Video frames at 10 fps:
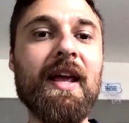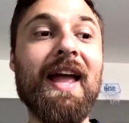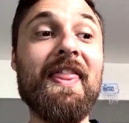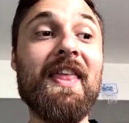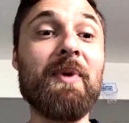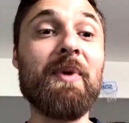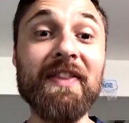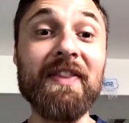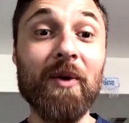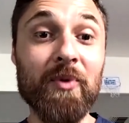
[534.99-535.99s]
And then we got
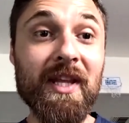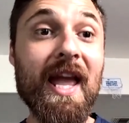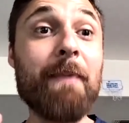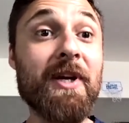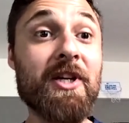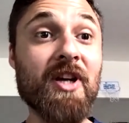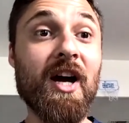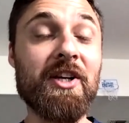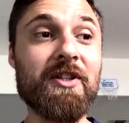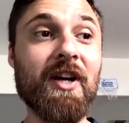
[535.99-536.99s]
that really epic
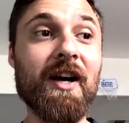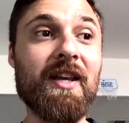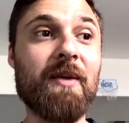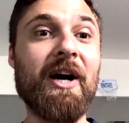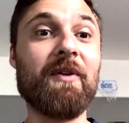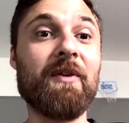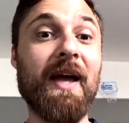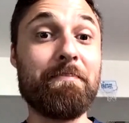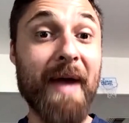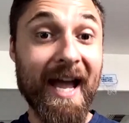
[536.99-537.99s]
shot you're talking about,
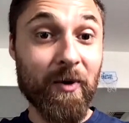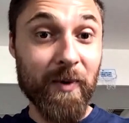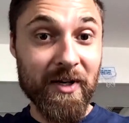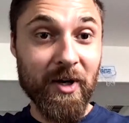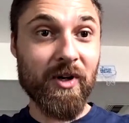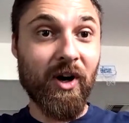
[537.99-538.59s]
that back window where